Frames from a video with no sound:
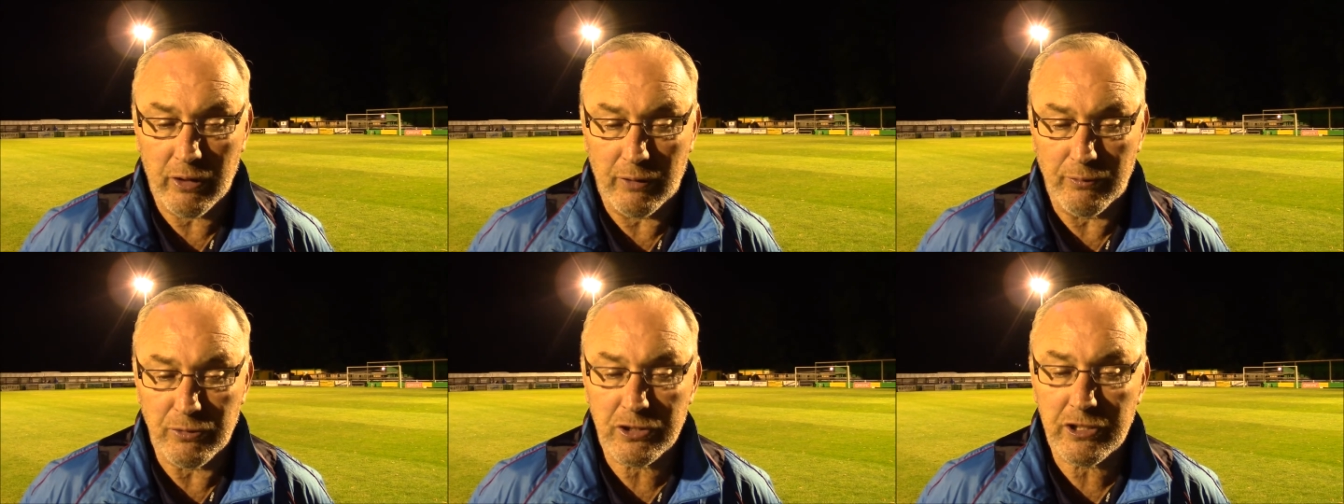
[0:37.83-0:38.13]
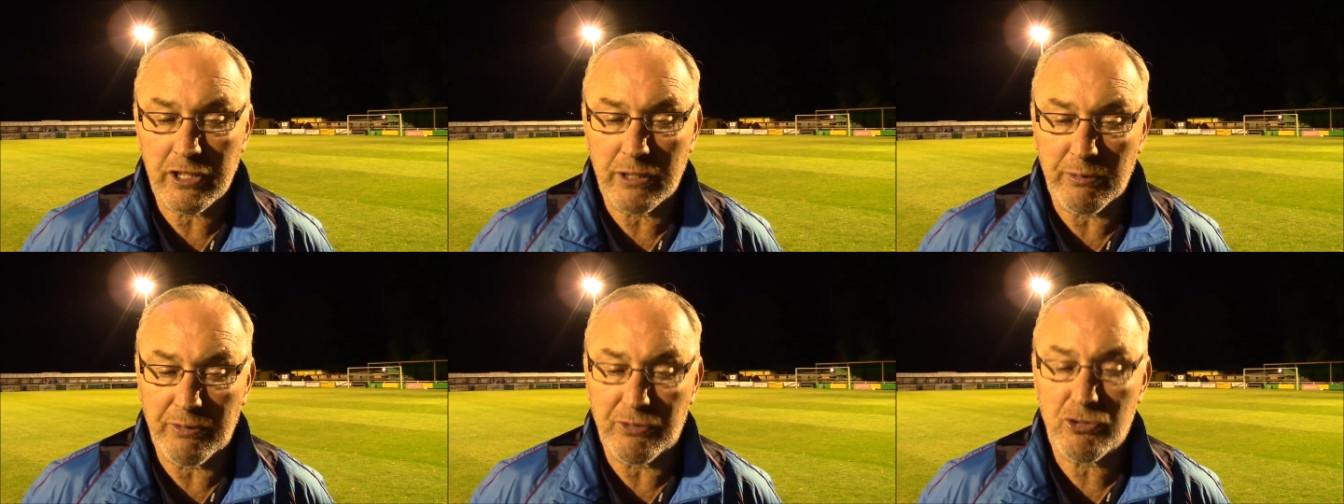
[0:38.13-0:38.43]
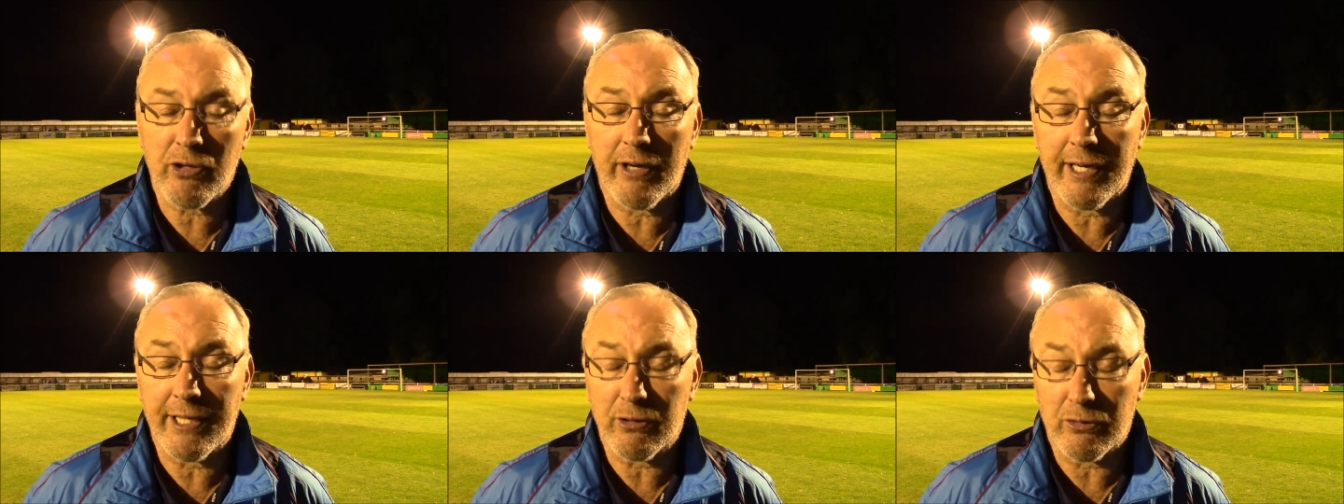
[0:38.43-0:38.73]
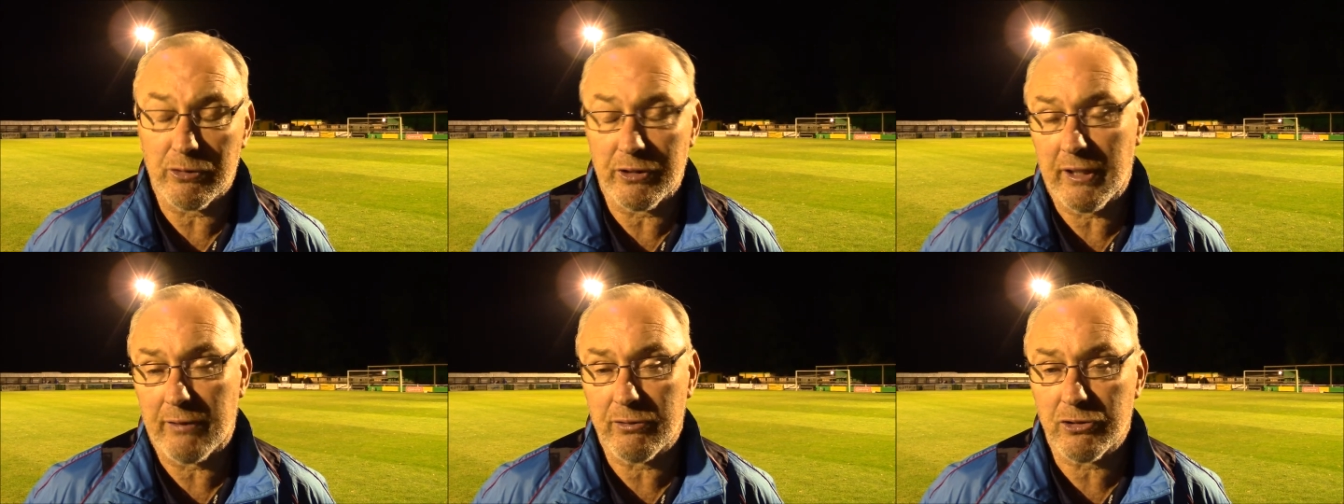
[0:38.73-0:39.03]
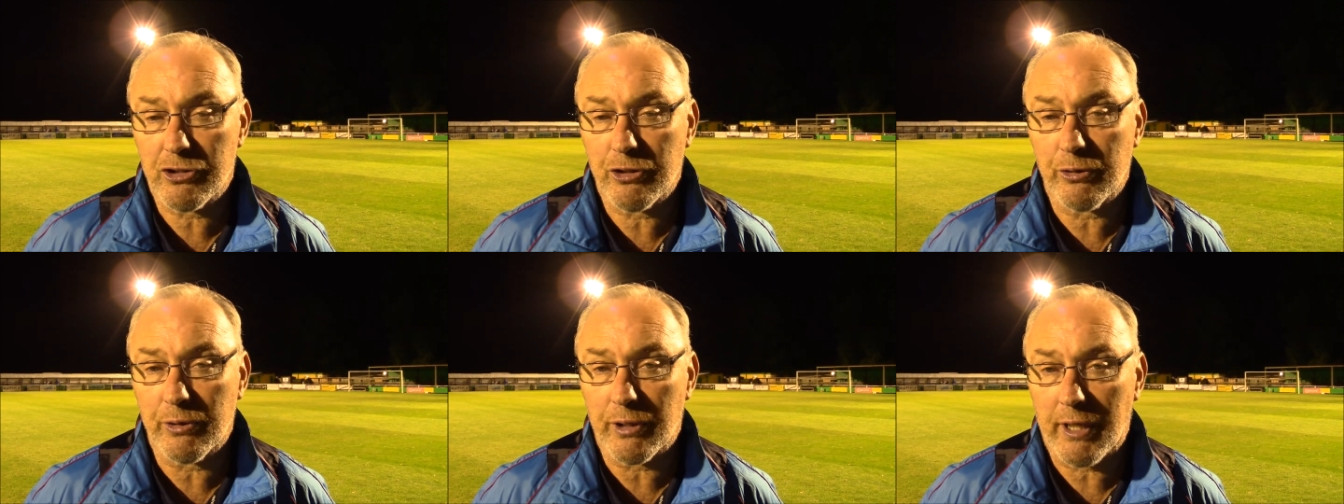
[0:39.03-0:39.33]
Obviously, we've trained on the other
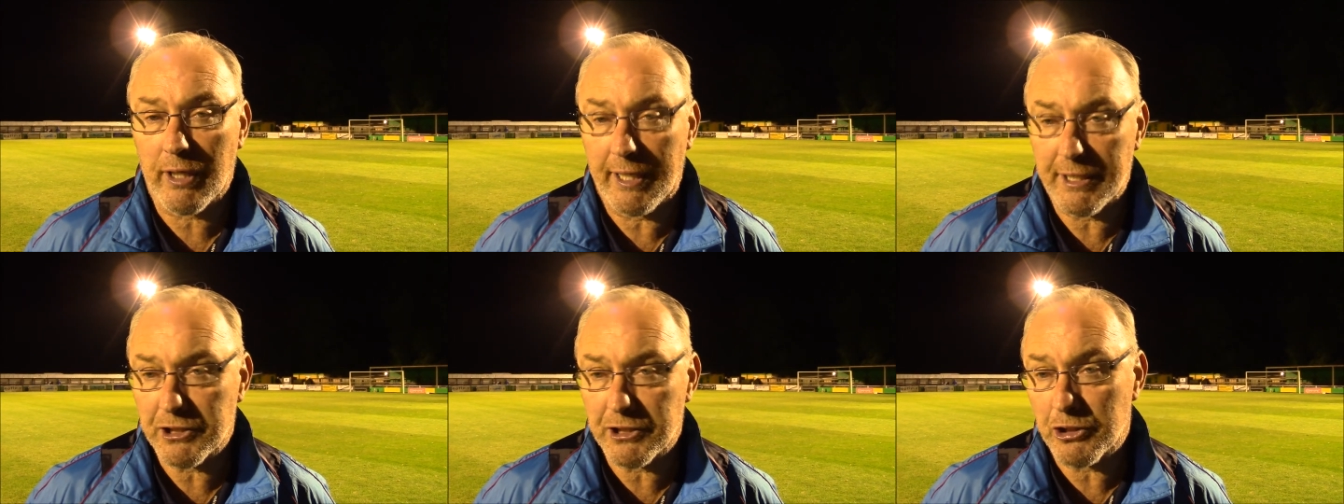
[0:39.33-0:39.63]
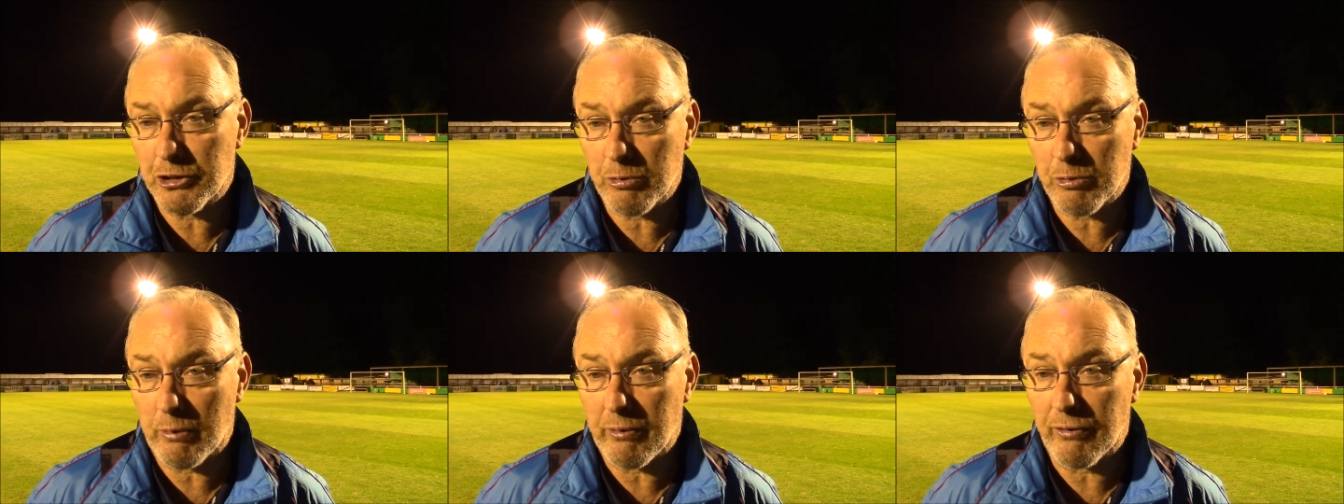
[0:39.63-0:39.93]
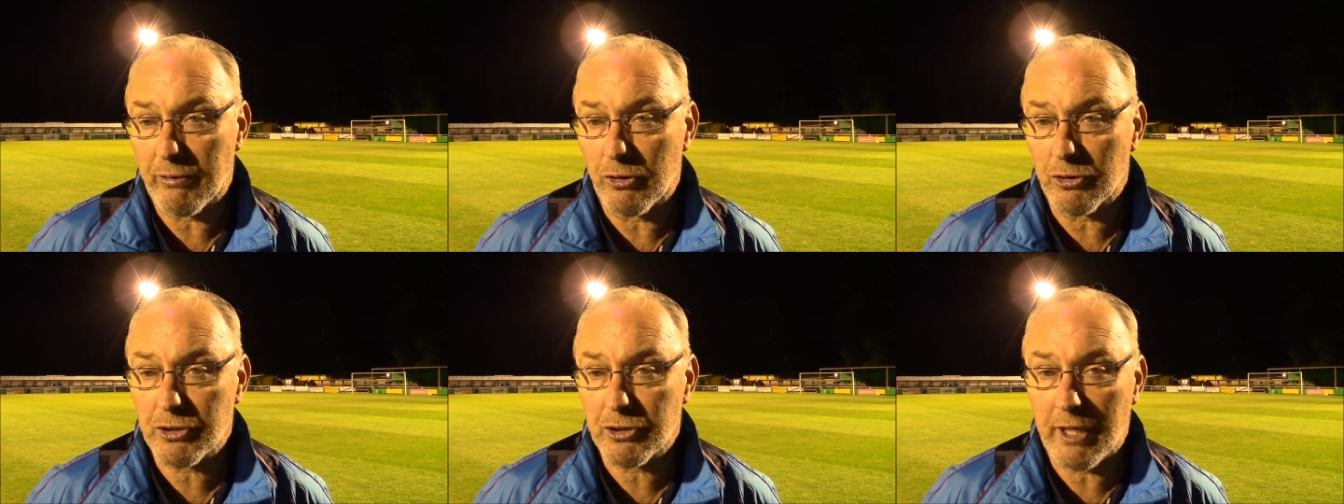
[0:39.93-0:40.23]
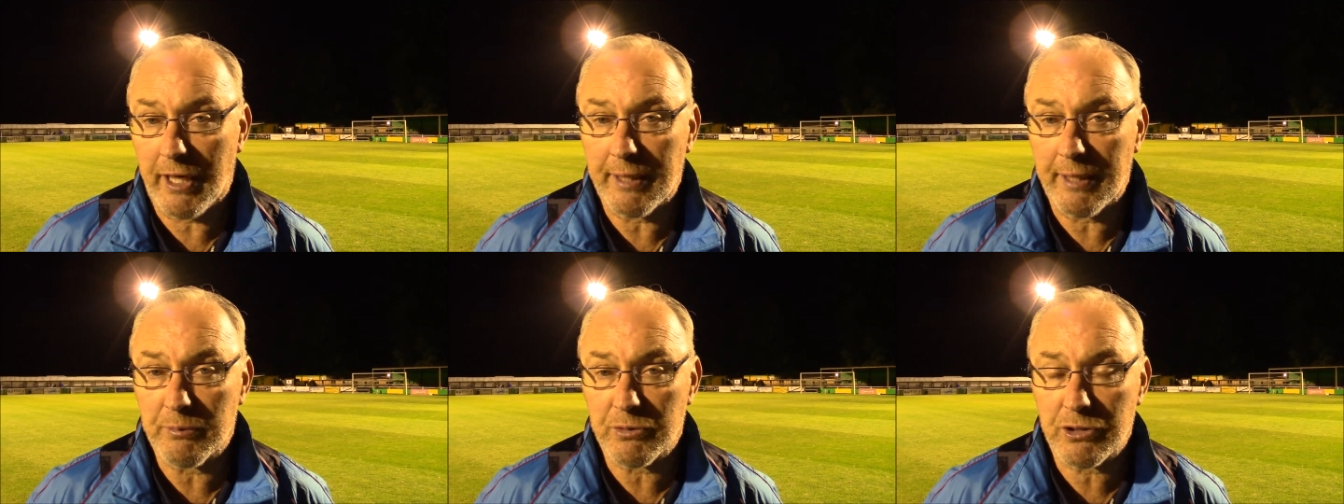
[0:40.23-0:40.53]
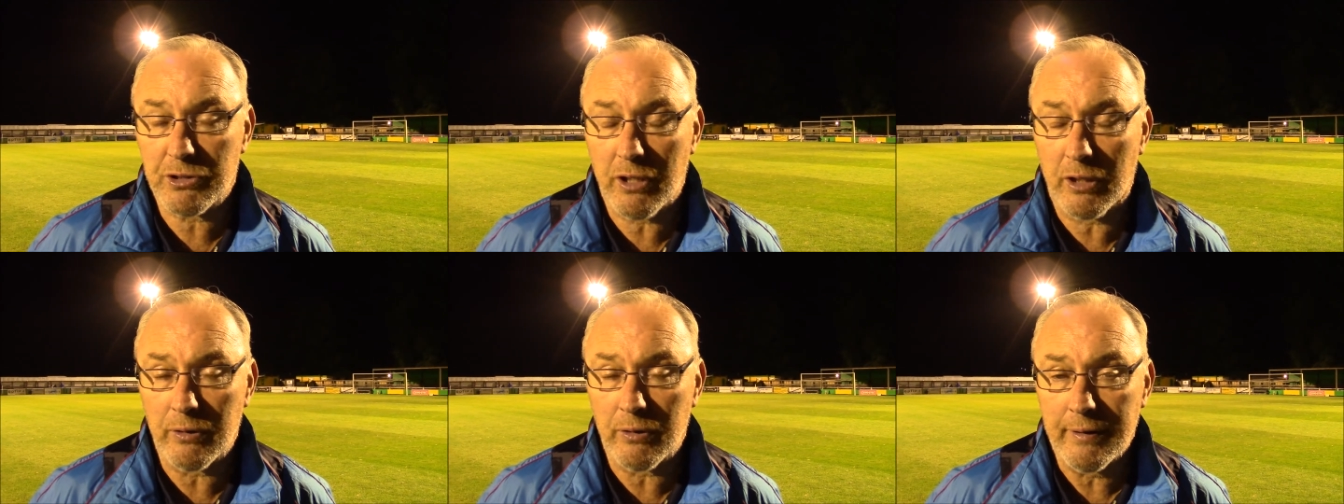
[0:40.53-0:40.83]
two occasions when we've lost games,
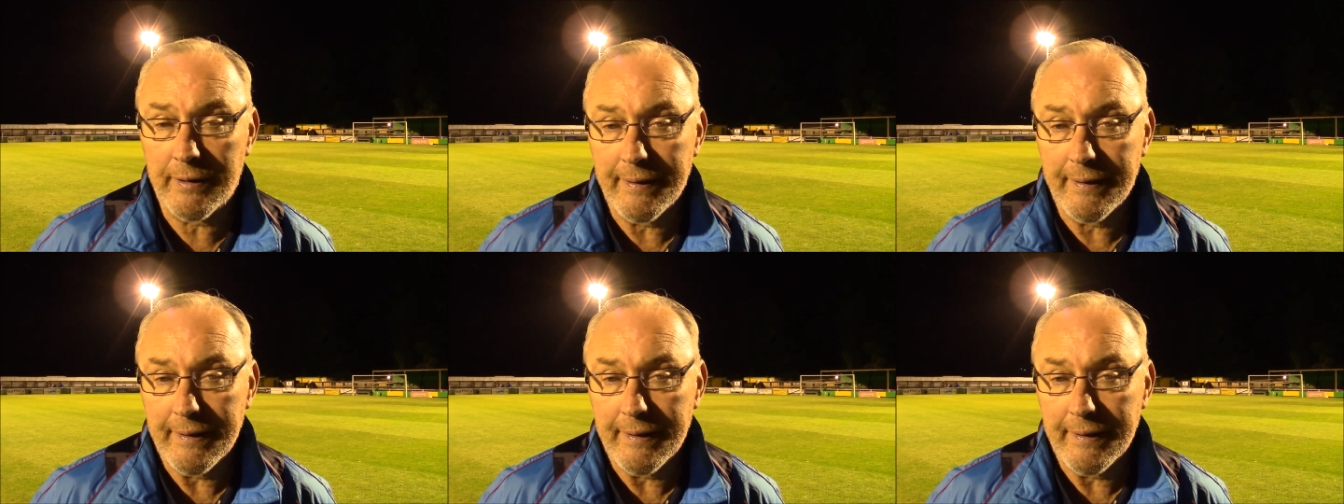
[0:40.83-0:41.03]
so